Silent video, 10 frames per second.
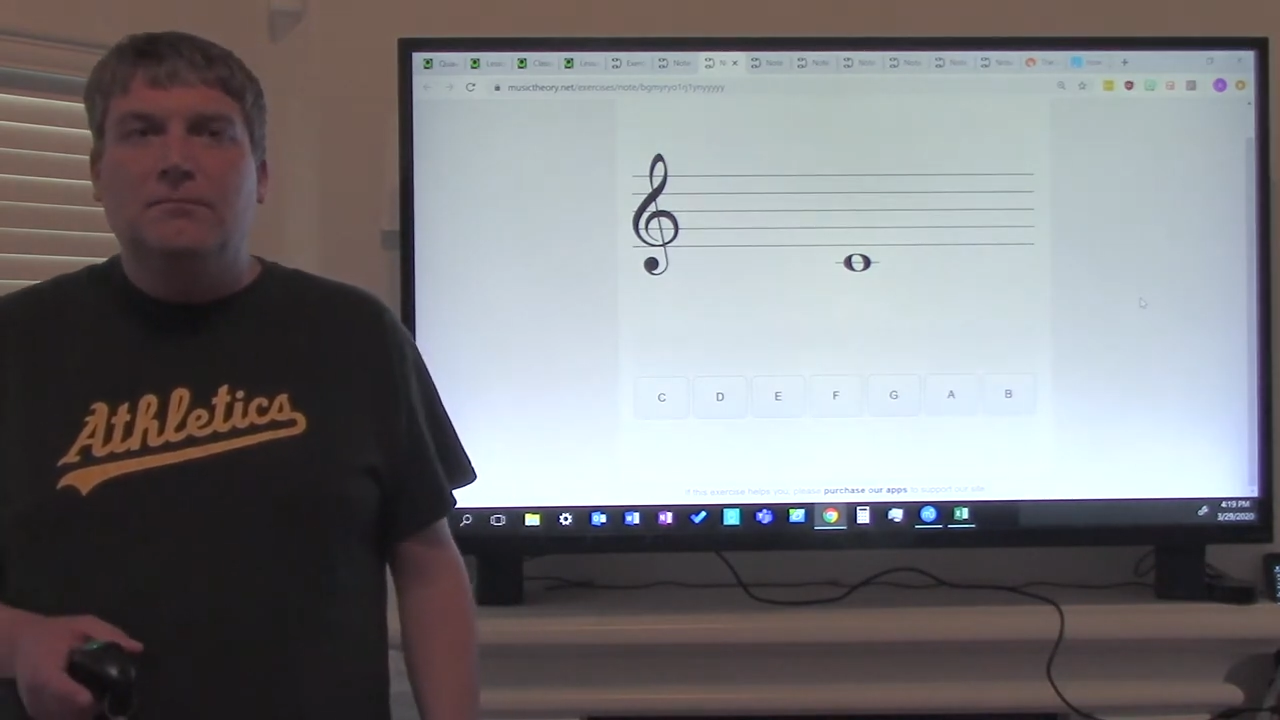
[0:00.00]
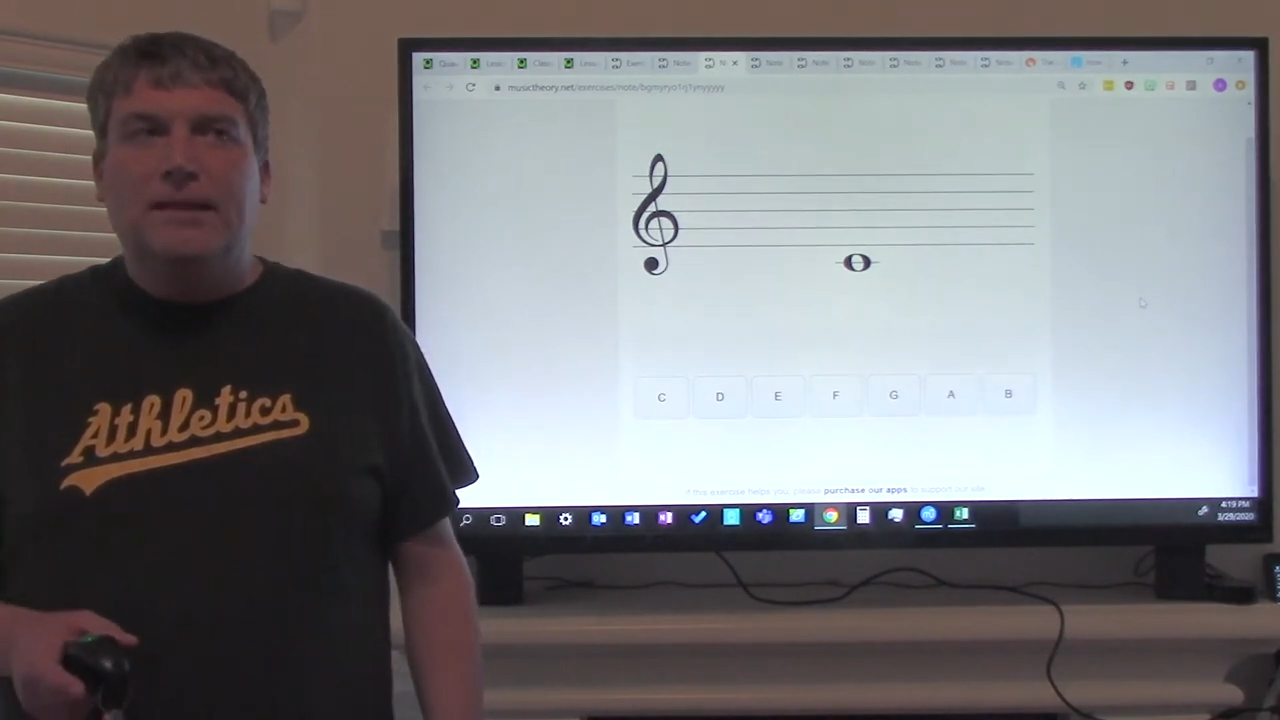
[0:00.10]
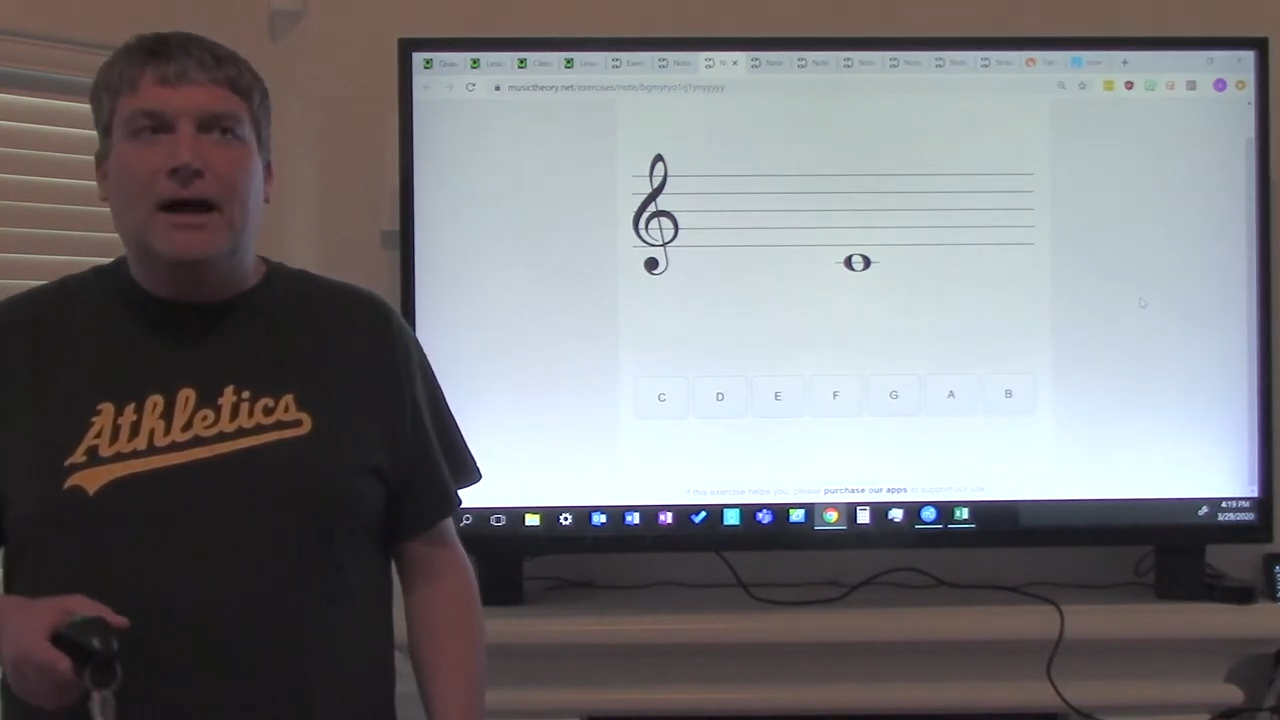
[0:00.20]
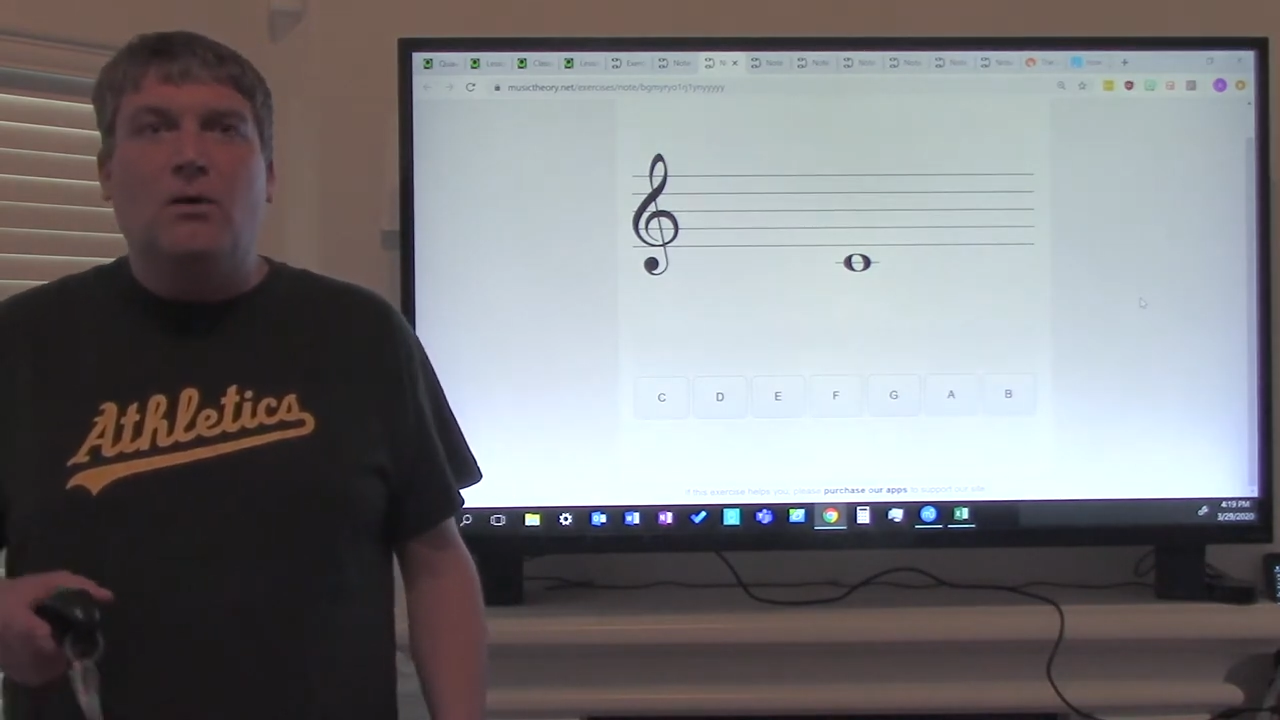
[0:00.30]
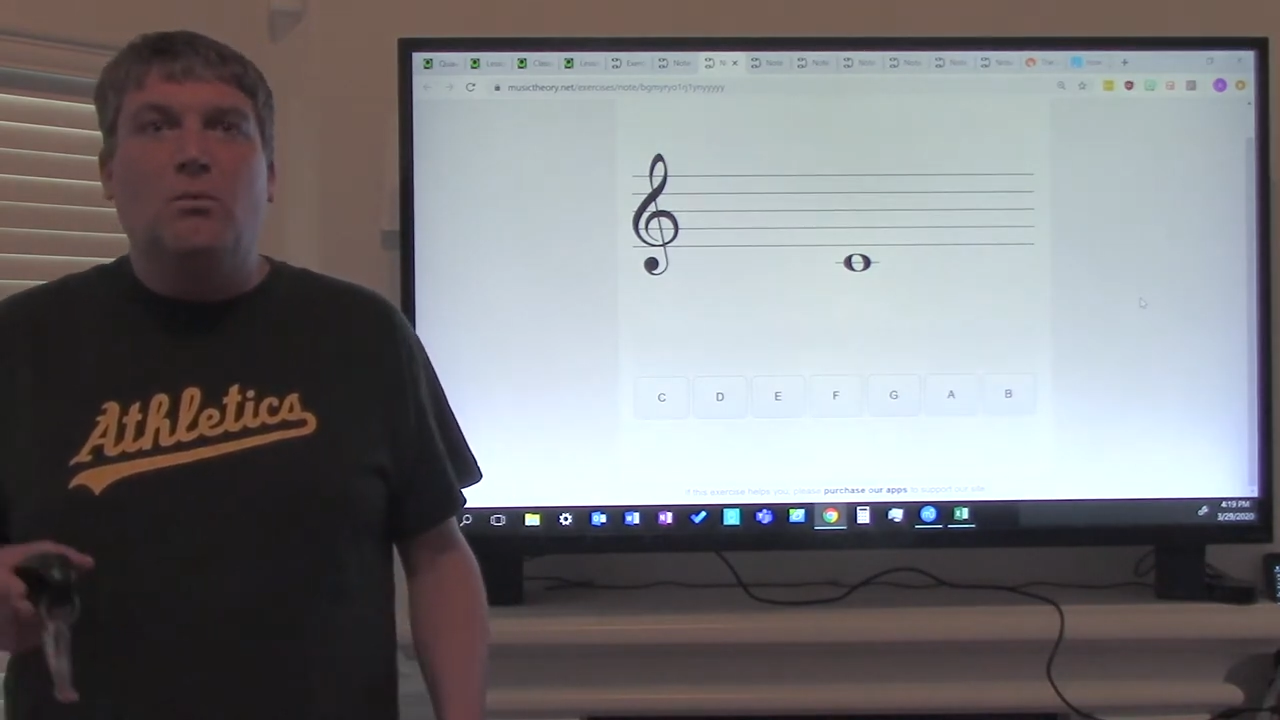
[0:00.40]

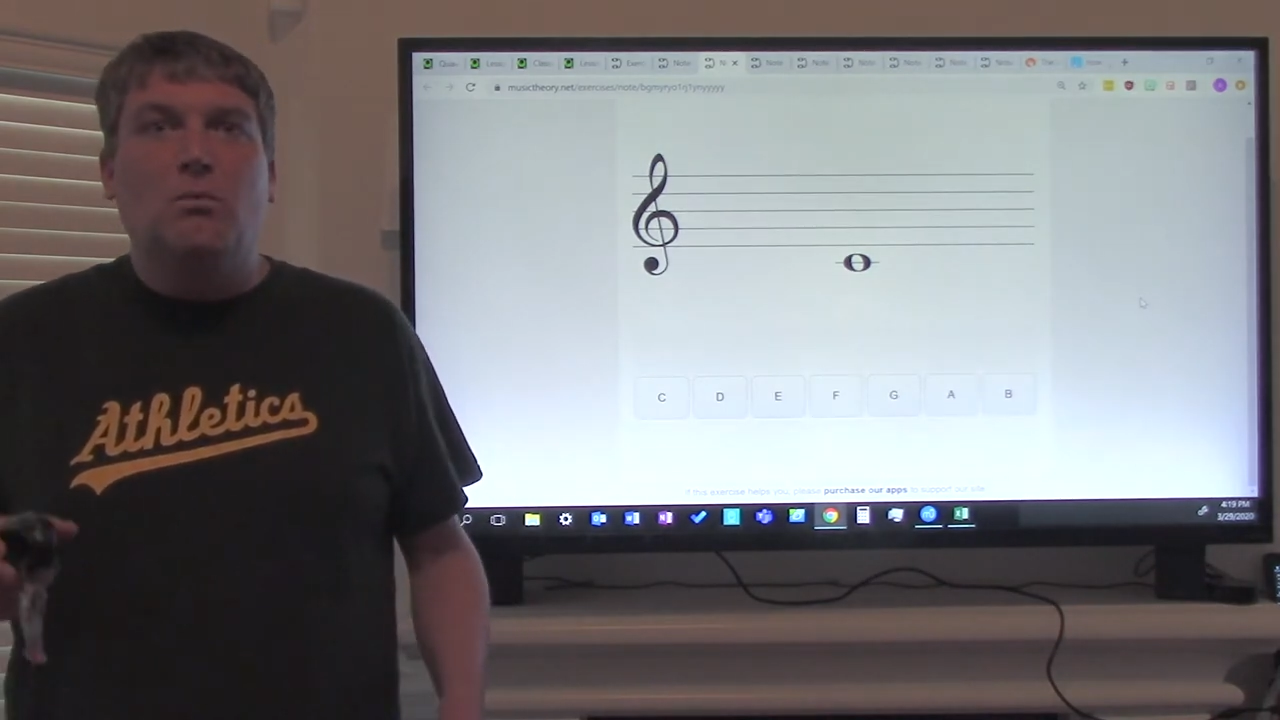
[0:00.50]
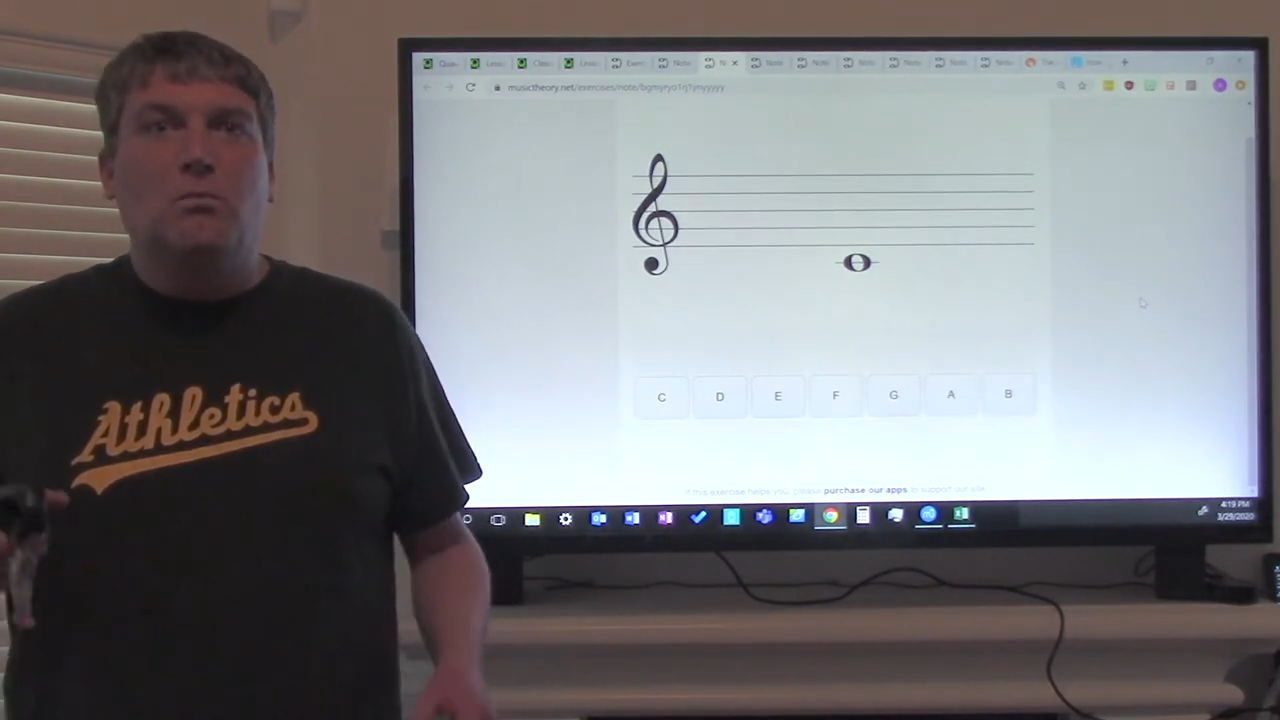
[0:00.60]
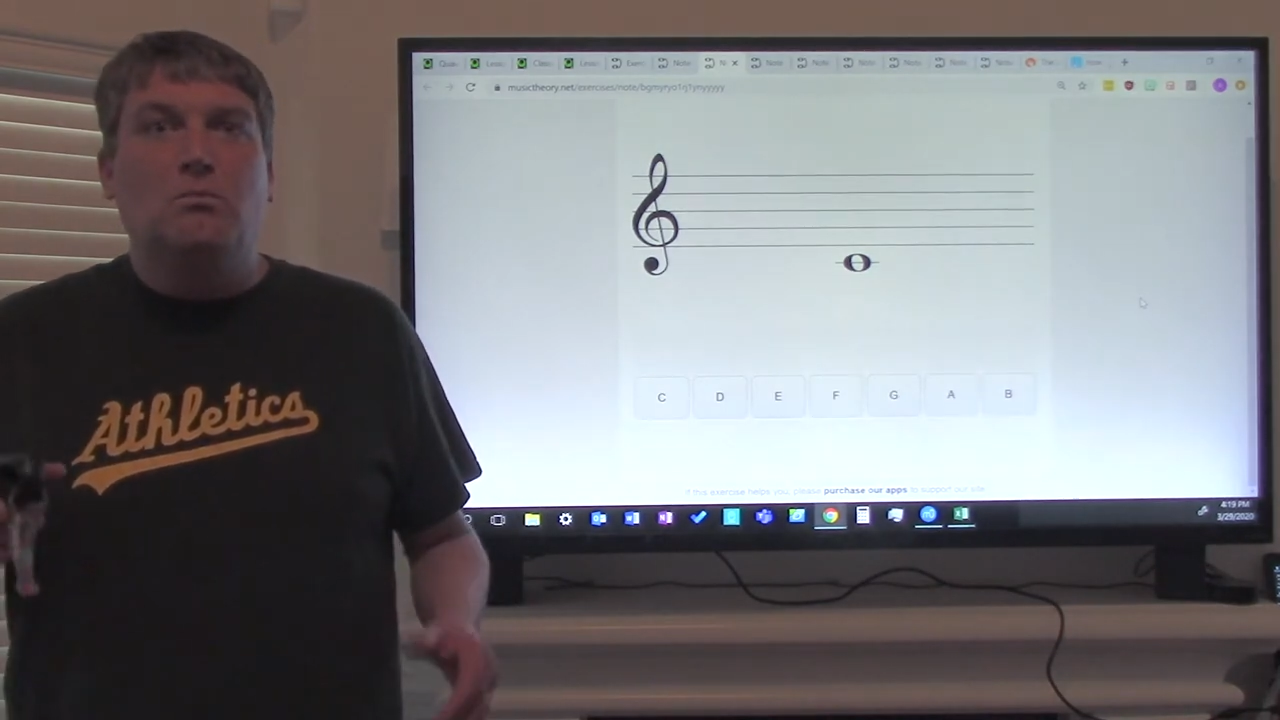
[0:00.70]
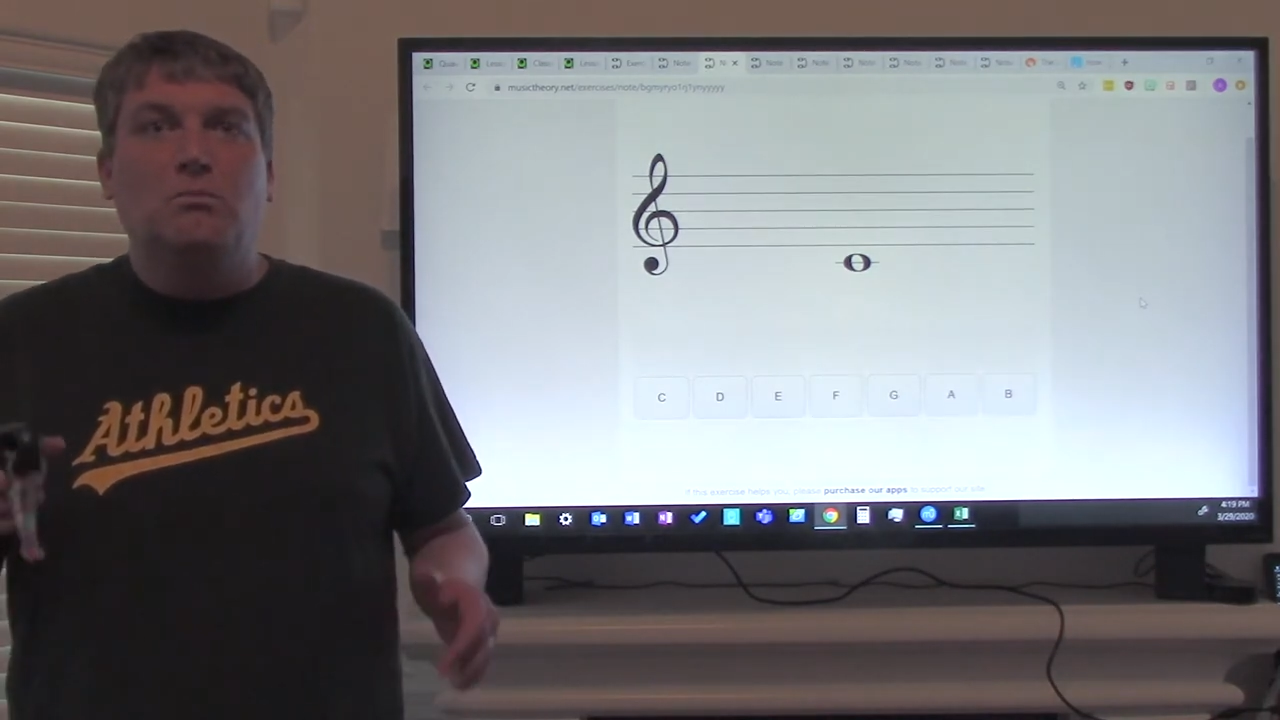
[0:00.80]
Now,